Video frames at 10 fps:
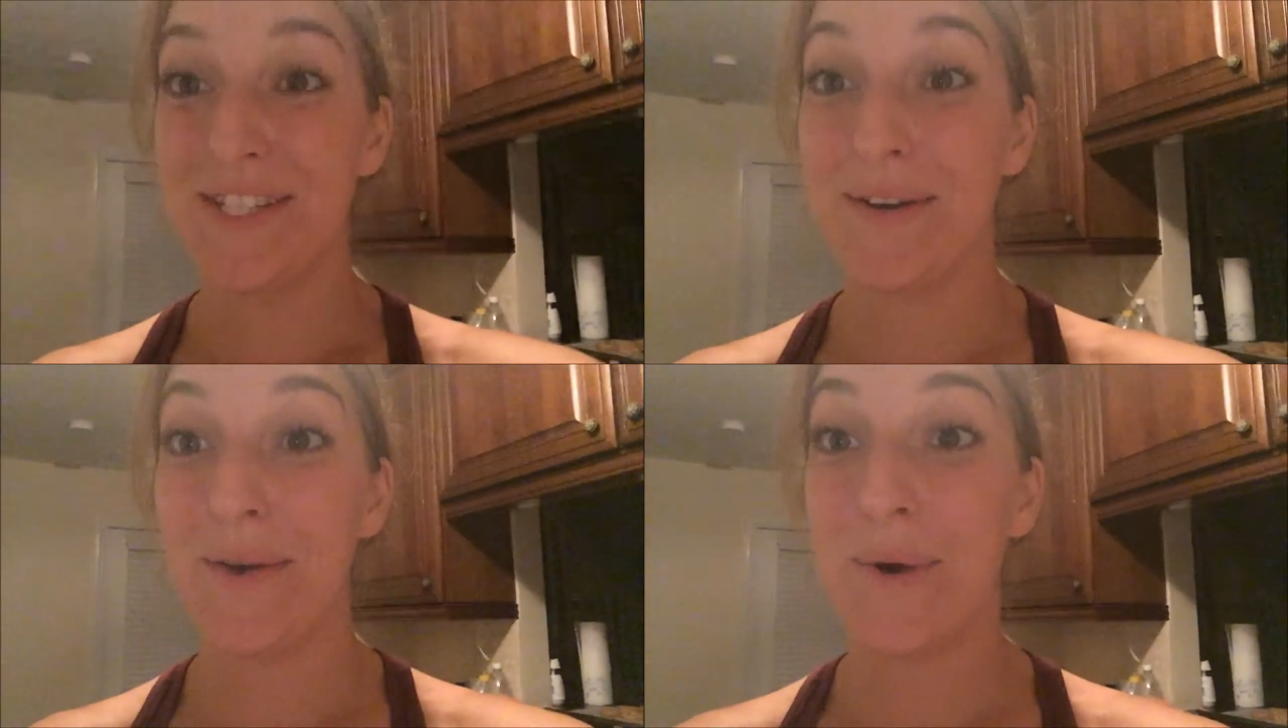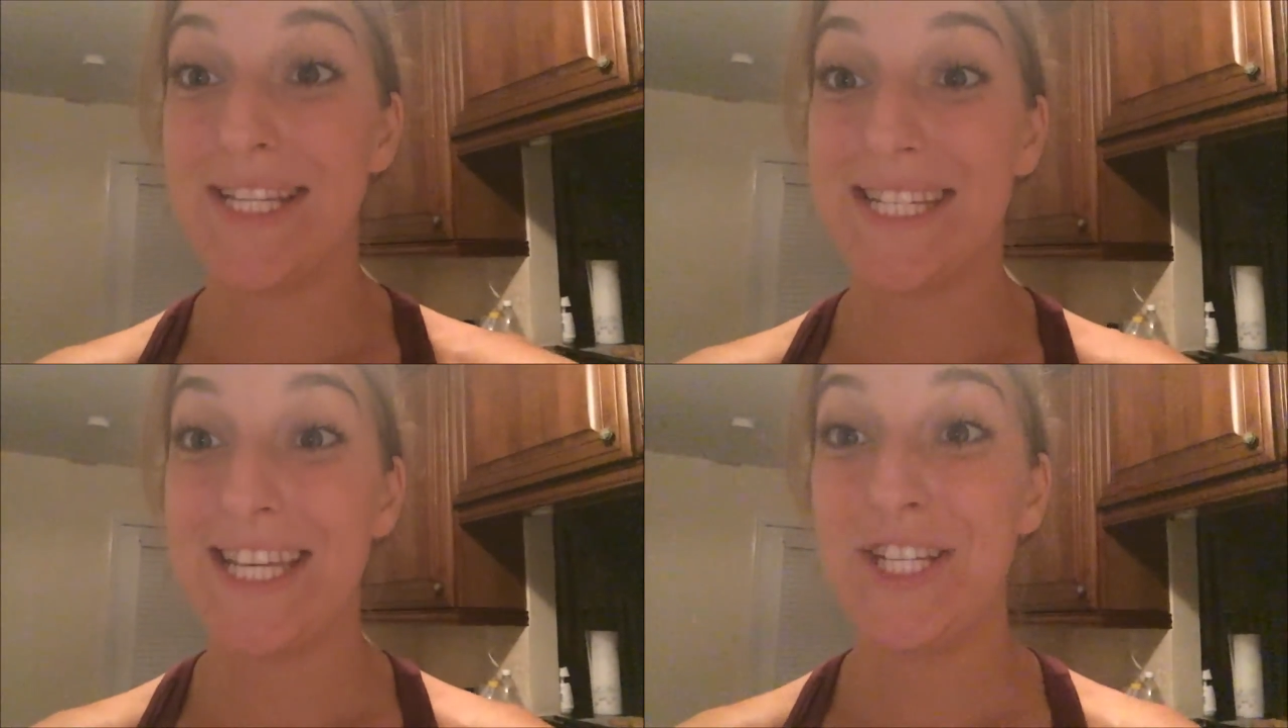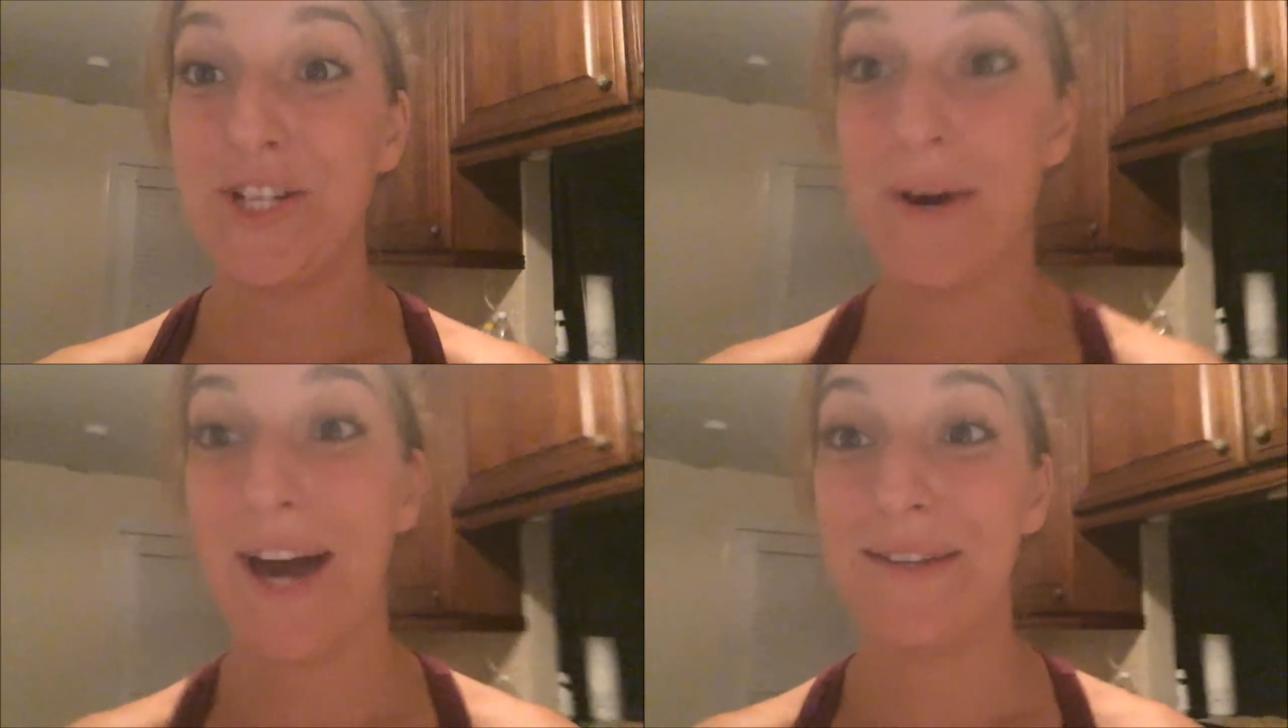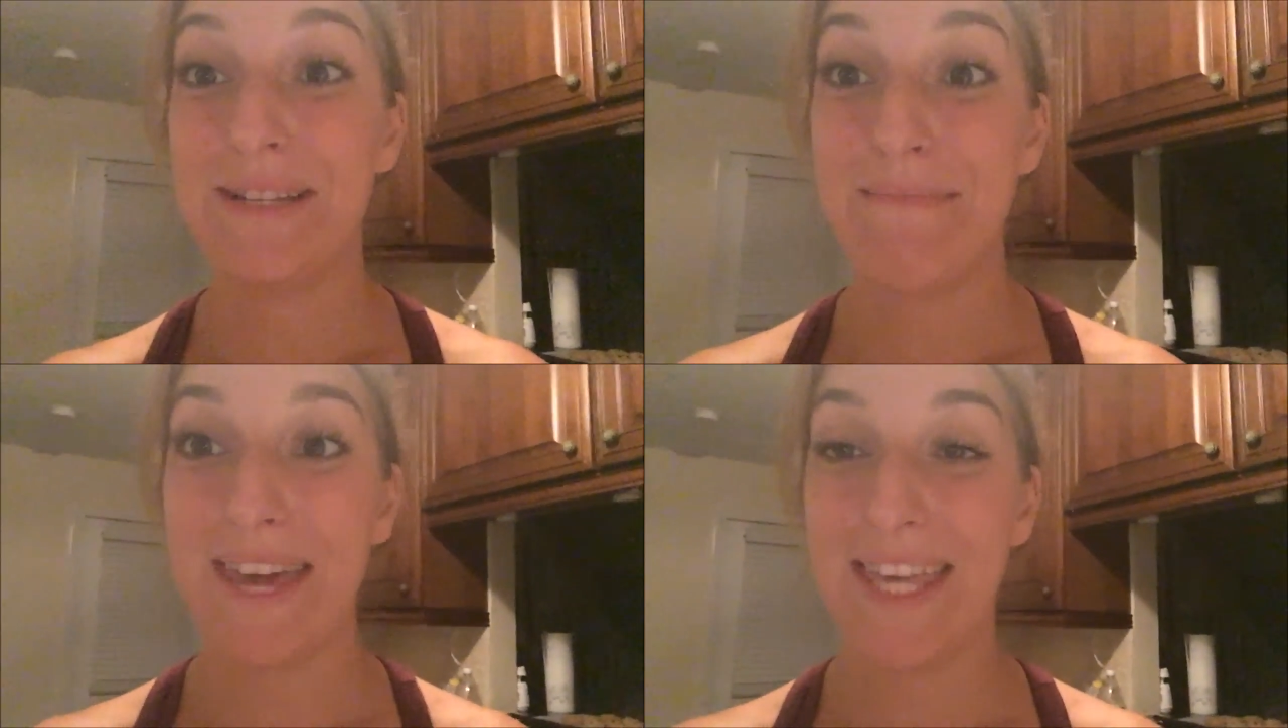So I want to teach you how
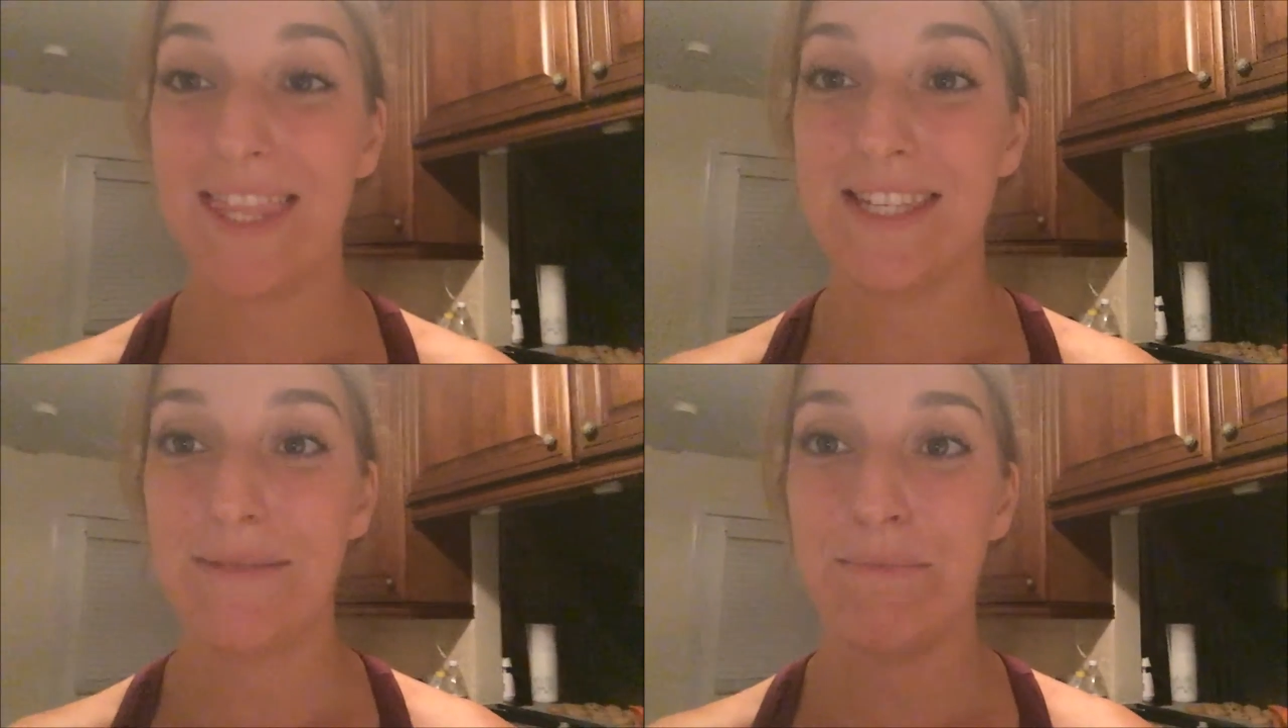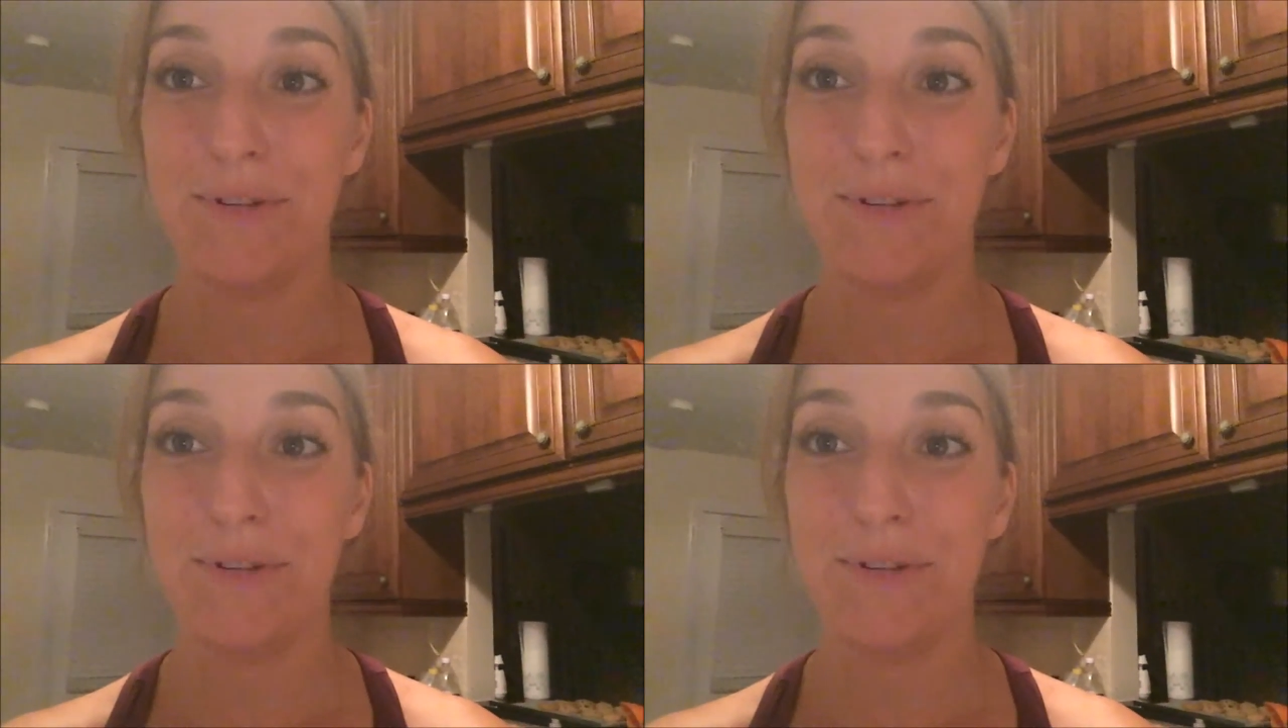to make this